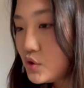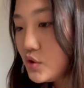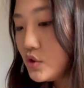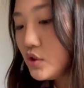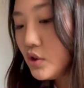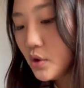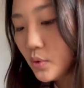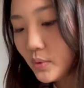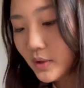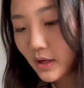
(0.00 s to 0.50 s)
do you
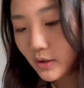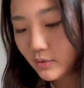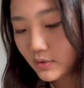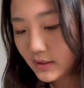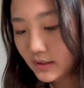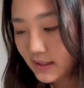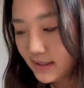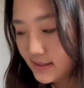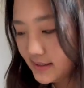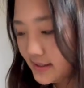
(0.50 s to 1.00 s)
know what I
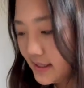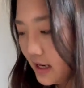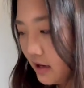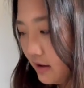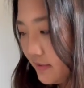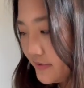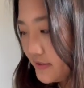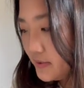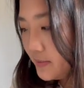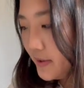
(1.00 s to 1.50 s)
realized now
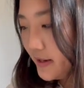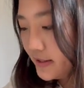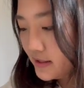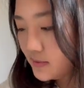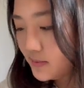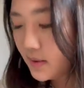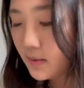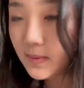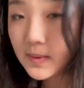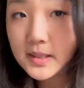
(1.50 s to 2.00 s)
after my
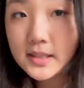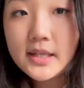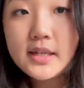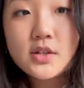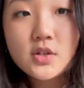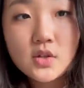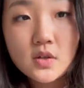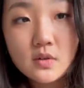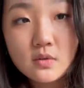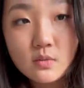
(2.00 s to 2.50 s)

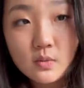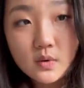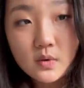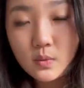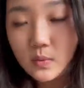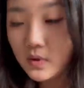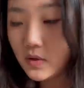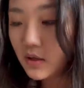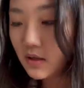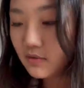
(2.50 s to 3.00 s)
experimentation with
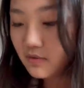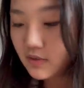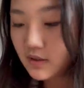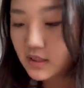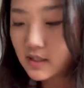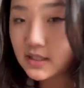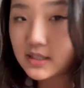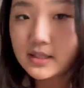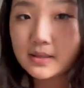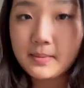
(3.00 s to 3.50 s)
what you can fit
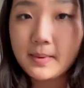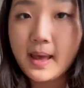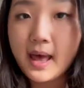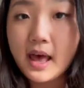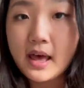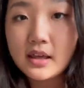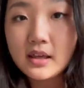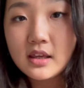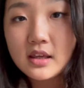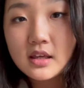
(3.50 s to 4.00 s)
into the
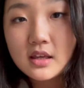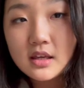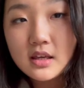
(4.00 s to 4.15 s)
bag?